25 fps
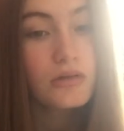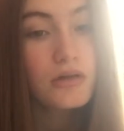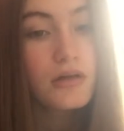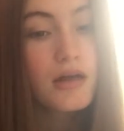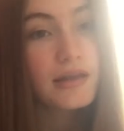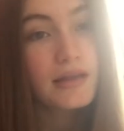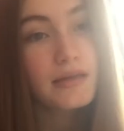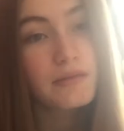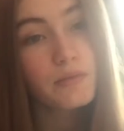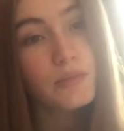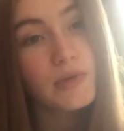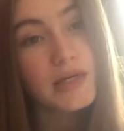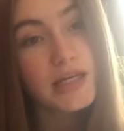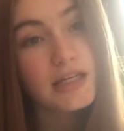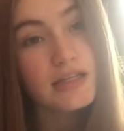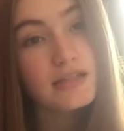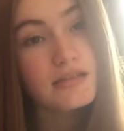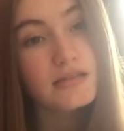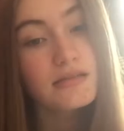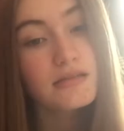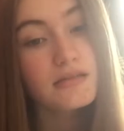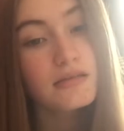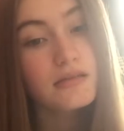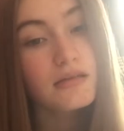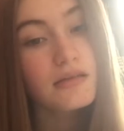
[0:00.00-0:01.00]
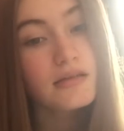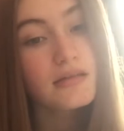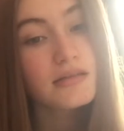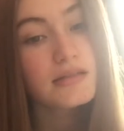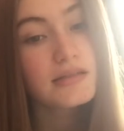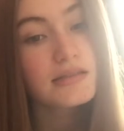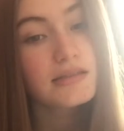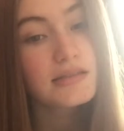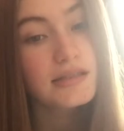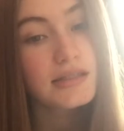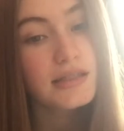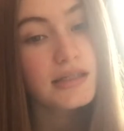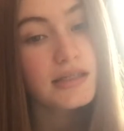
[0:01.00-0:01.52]
and it makes
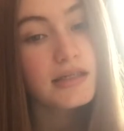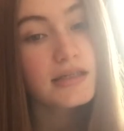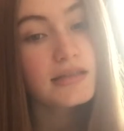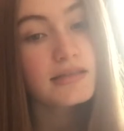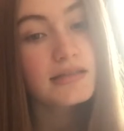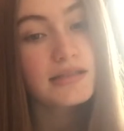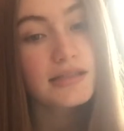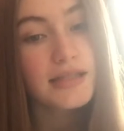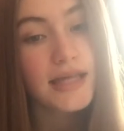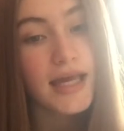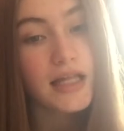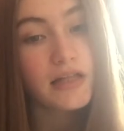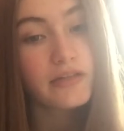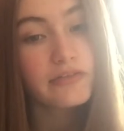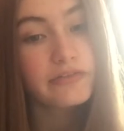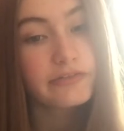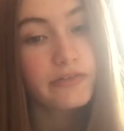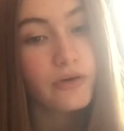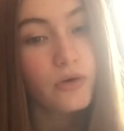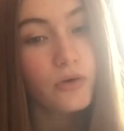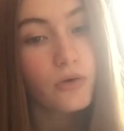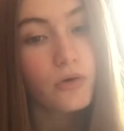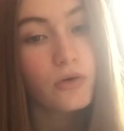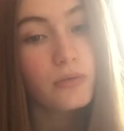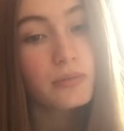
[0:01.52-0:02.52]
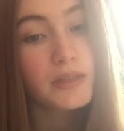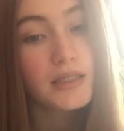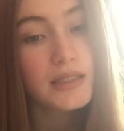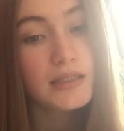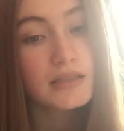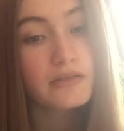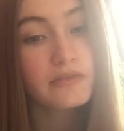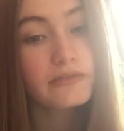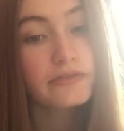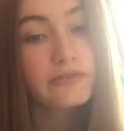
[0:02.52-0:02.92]
CCl4 plus